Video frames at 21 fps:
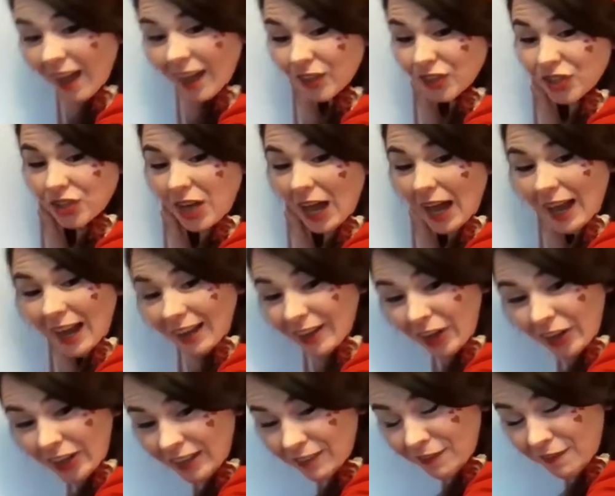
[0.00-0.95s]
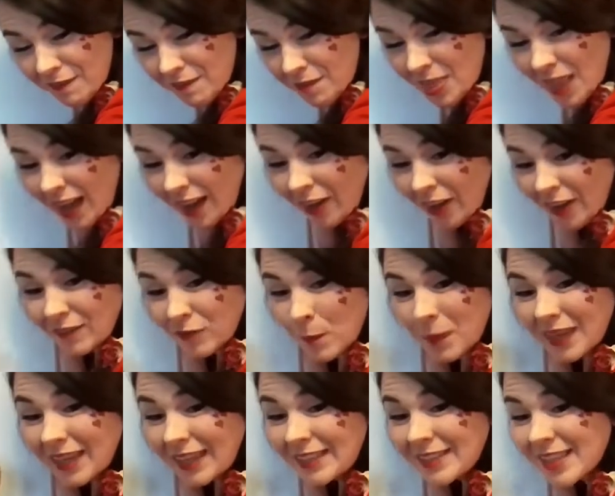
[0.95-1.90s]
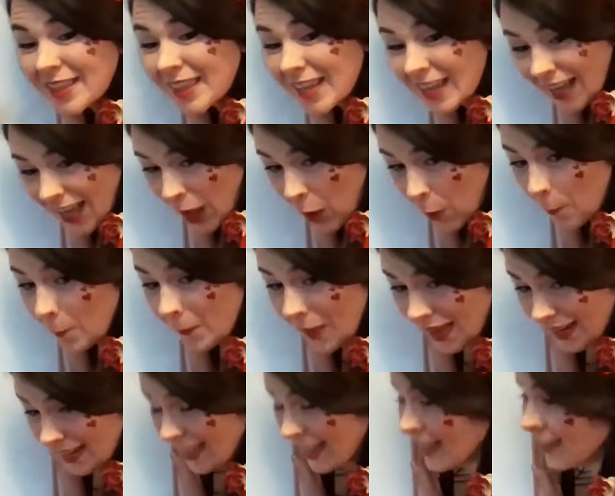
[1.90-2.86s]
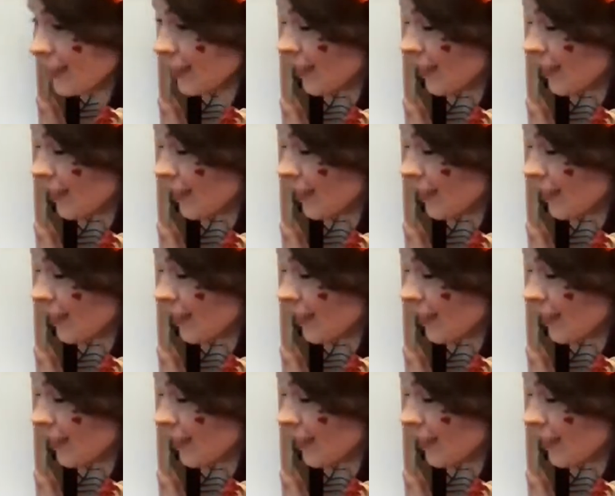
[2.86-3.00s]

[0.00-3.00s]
Do you know? I, I can't even I can't even begin to think how many